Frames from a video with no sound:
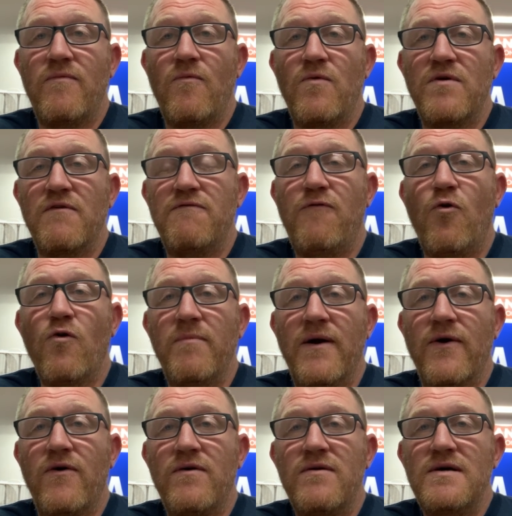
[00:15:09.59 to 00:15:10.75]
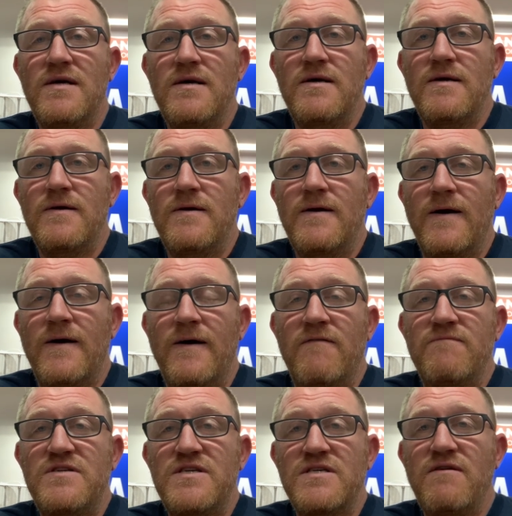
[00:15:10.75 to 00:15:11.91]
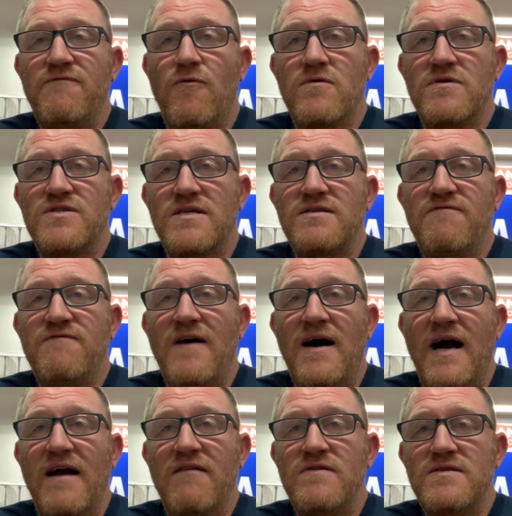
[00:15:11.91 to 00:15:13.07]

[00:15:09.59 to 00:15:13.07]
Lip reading: 4-barrel 64 and 65.